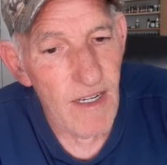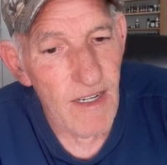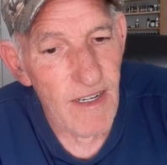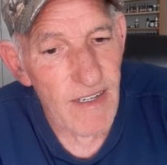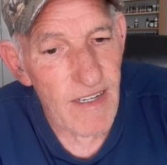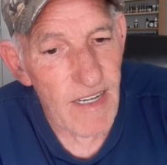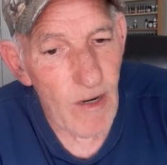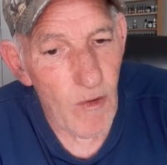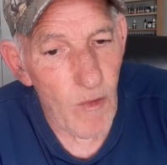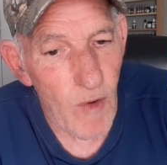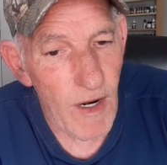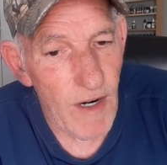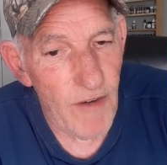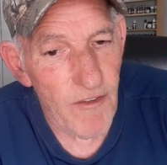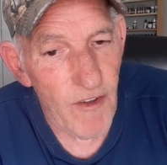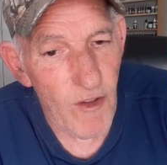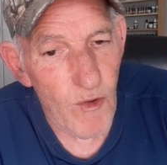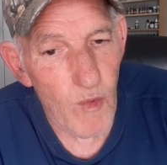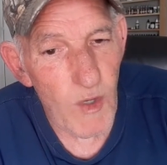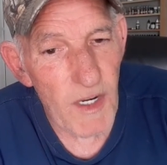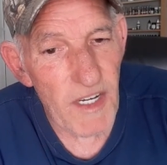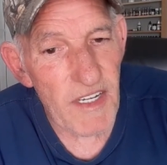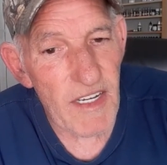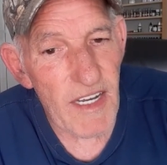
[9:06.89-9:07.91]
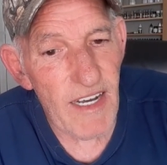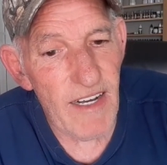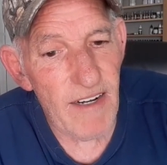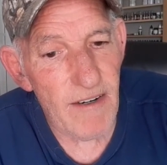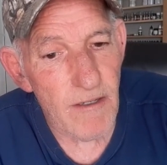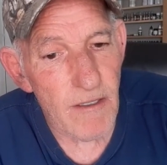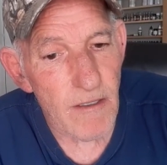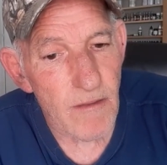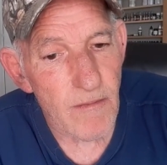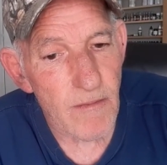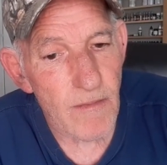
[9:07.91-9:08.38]
Get ready for the
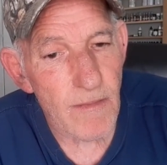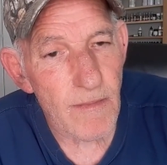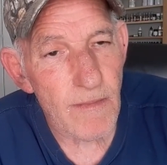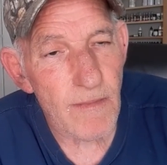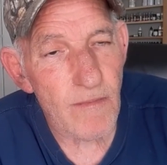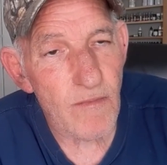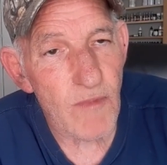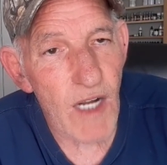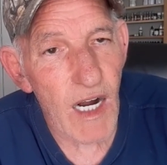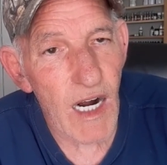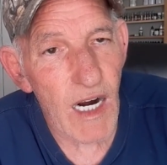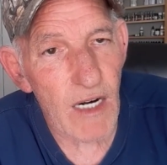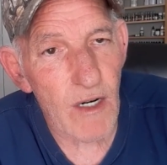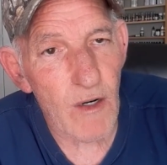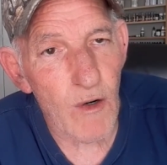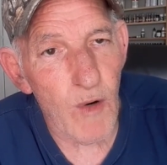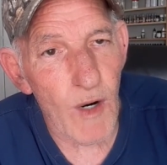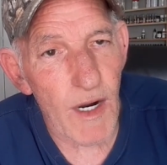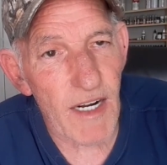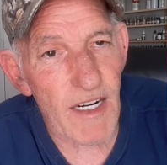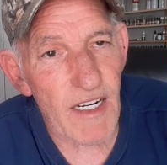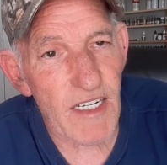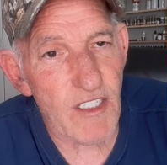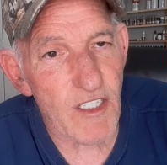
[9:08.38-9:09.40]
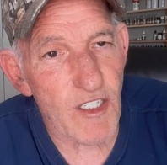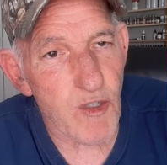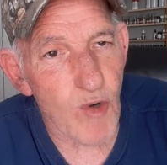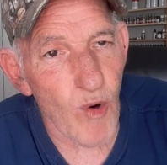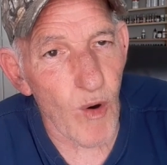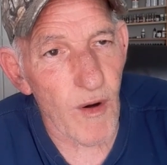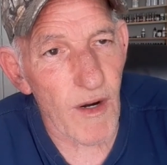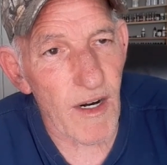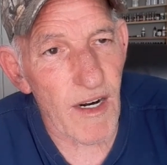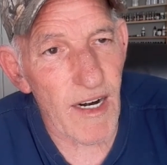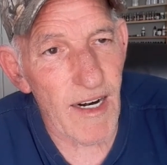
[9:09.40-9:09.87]
weekend. A quick and
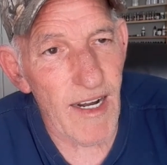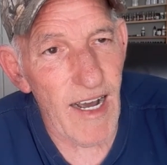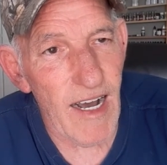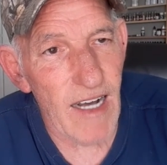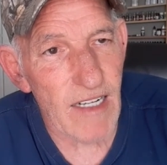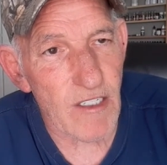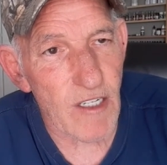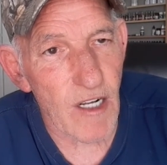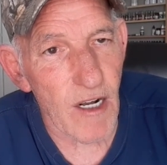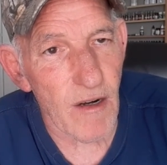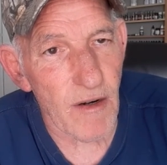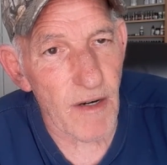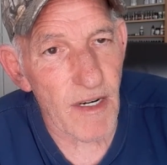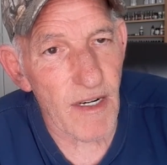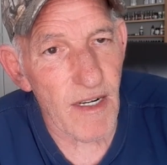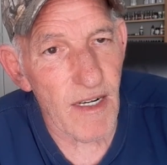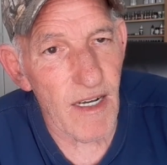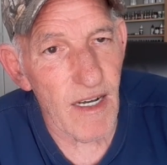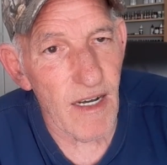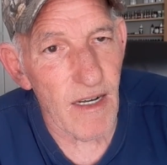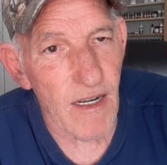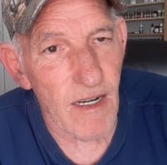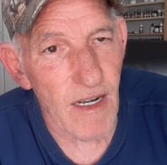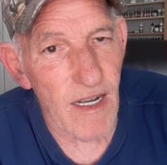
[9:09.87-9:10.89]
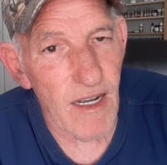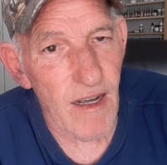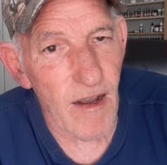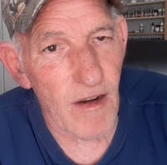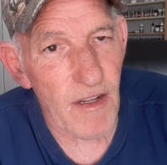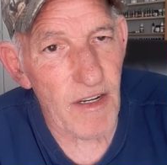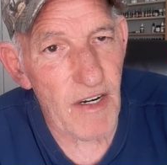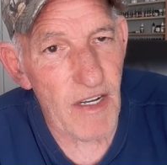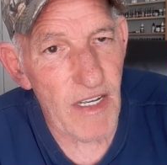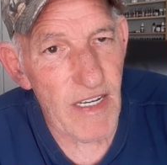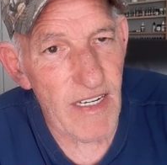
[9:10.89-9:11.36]
short class on
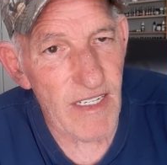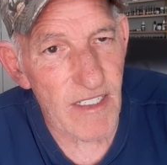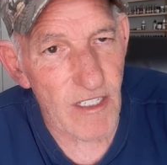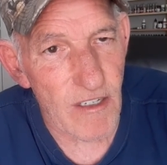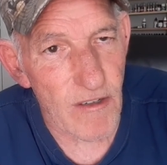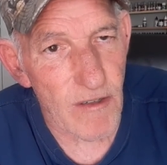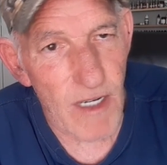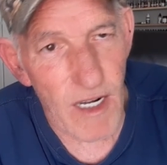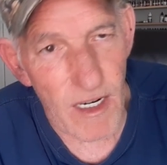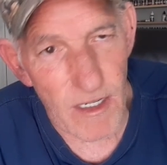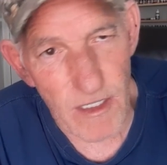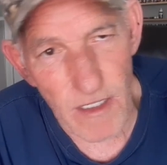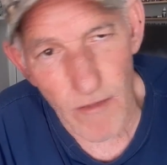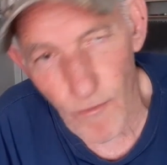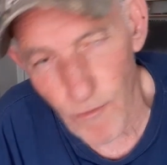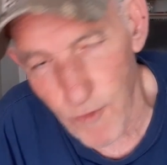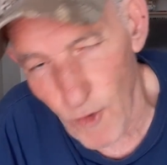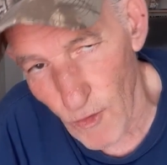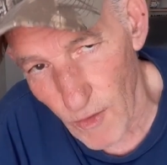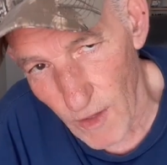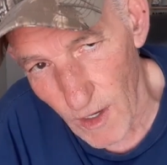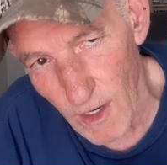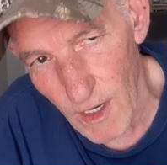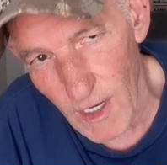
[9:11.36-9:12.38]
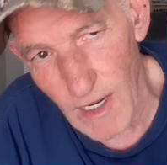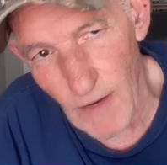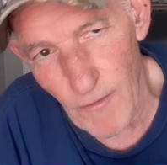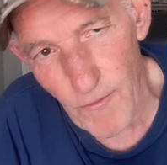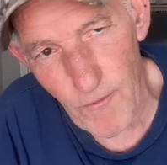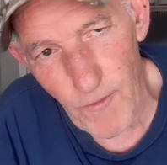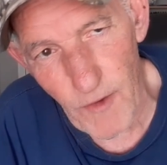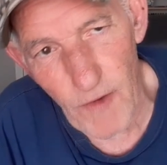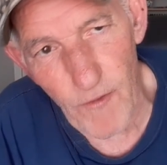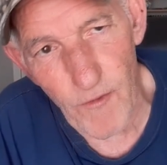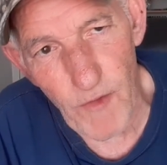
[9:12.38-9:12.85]
LED introduction for the
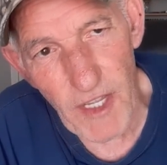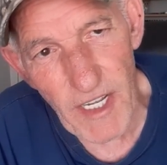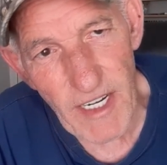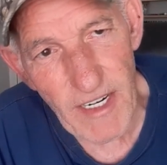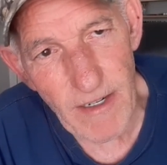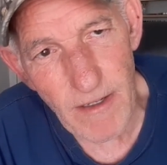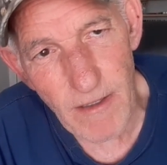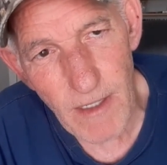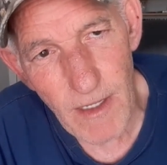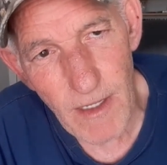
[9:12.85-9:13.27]
F-15.